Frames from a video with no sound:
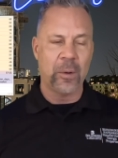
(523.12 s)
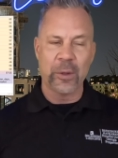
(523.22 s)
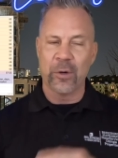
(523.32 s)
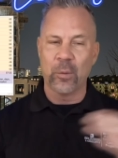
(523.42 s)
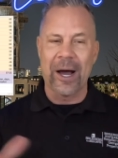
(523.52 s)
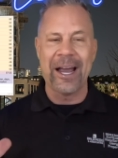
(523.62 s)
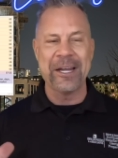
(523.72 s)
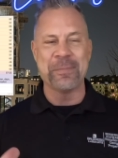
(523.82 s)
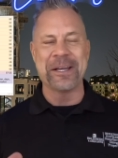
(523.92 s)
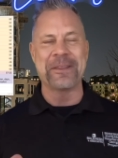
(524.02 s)
with Hawaii
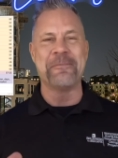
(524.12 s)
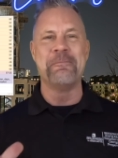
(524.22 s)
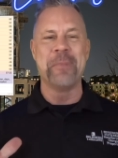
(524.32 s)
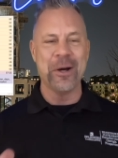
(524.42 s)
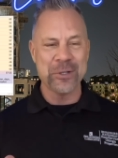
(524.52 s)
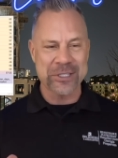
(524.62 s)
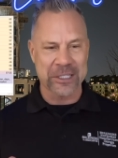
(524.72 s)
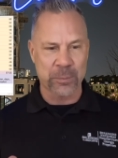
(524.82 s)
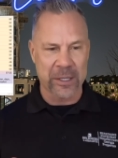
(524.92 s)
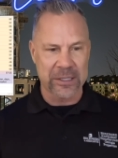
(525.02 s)
being the most
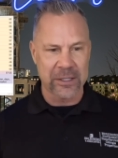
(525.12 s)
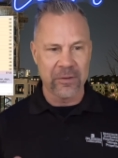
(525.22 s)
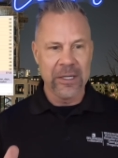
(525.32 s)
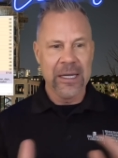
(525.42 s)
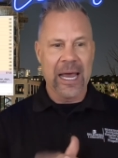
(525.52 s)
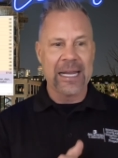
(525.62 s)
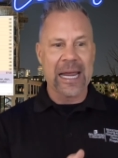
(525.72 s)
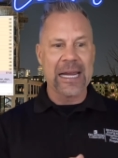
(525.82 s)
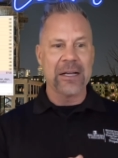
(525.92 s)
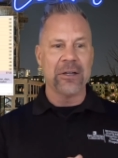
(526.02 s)
expensive at
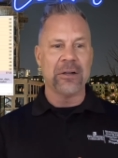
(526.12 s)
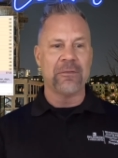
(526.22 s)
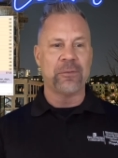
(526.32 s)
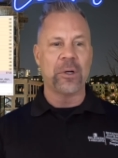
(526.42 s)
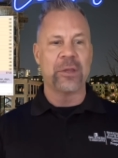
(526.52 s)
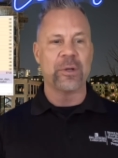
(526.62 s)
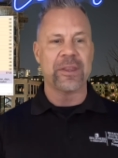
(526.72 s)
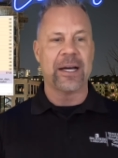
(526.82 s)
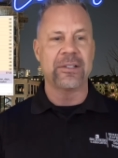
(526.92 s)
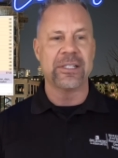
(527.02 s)

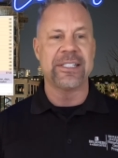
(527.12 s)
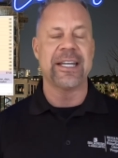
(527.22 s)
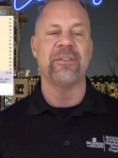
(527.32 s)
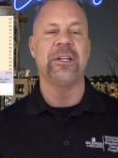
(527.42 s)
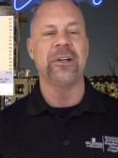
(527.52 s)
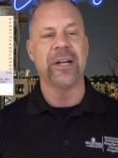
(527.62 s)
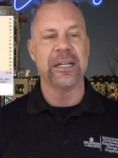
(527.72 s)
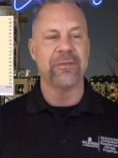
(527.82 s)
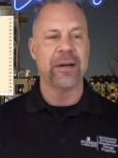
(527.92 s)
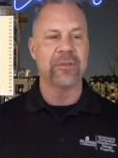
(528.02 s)

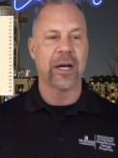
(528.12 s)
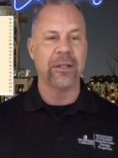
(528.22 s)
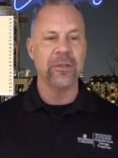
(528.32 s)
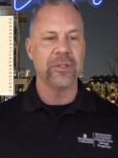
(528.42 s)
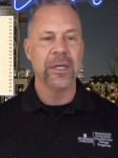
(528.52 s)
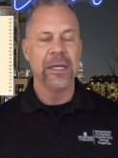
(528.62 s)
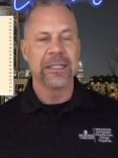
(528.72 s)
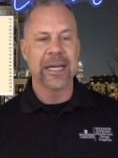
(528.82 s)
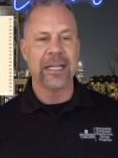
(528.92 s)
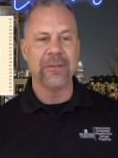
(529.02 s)
$843,785.
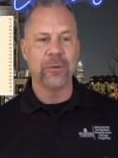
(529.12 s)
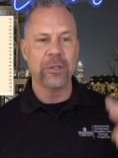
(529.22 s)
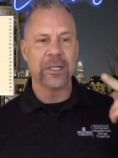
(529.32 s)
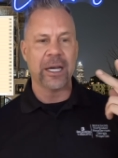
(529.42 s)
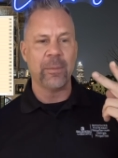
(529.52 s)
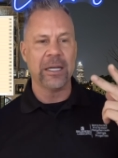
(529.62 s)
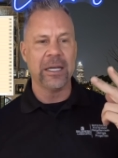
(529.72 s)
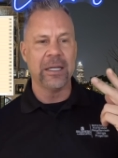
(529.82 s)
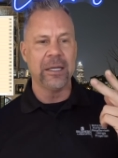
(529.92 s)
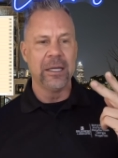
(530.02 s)
California coming
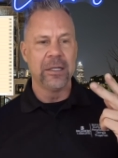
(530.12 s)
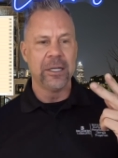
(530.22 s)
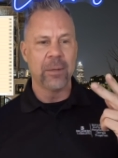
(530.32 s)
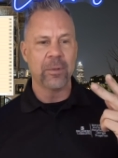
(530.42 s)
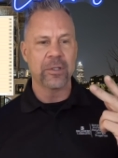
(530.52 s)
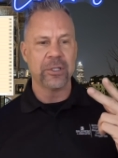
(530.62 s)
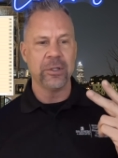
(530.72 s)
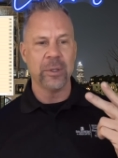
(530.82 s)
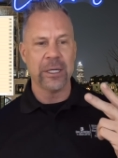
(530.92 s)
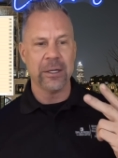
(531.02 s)
in number
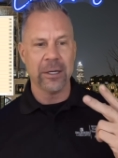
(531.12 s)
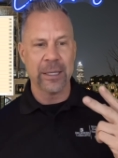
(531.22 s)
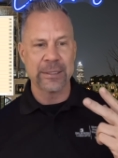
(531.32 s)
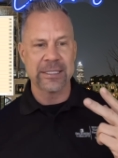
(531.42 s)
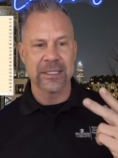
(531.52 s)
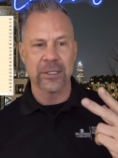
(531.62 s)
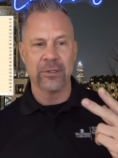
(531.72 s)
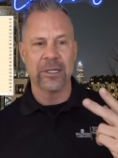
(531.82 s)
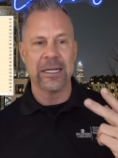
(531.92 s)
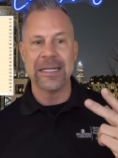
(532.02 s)
2 here at
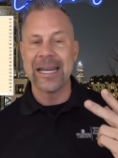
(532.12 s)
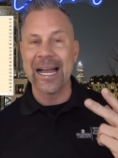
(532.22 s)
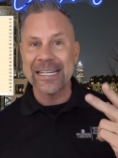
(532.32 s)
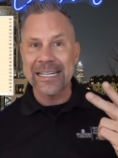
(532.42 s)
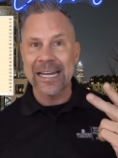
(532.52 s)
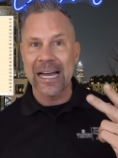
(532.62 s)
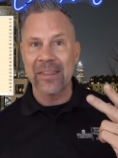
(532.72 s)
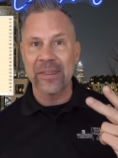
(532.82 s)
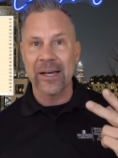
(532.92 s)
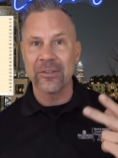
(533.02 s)

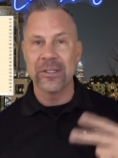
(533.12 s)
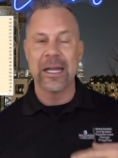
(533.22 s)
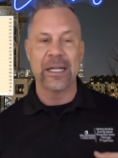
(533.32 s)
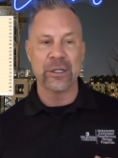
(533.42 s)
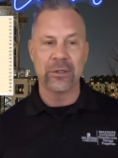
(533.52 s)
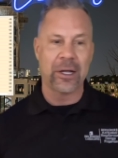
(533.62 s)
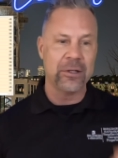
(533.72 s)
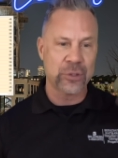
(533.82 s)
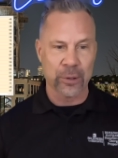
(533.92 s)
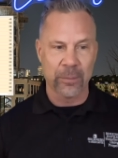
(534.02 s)

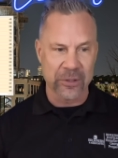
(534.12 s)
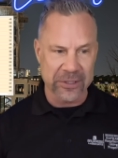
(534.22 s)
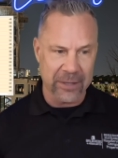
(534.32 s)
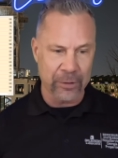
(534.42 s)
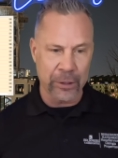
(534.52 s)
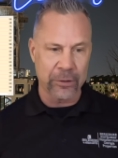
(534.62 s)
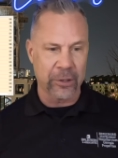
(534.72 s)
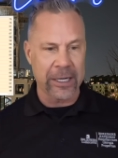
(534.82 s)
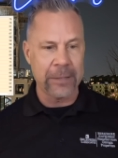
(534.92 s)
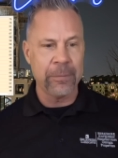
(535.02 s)
$699,900 so almost 700
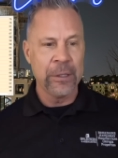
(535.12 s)
grand